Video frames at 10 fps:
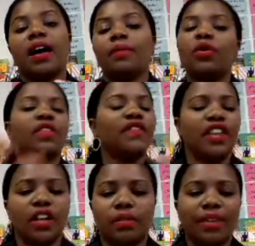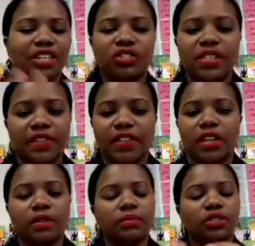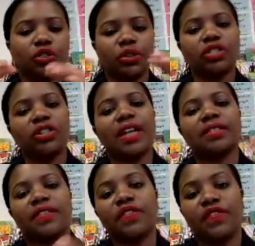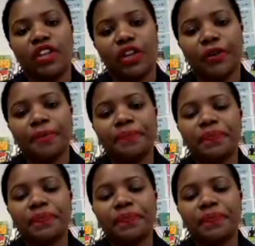or the video. We can just say video, the screenshots of the video.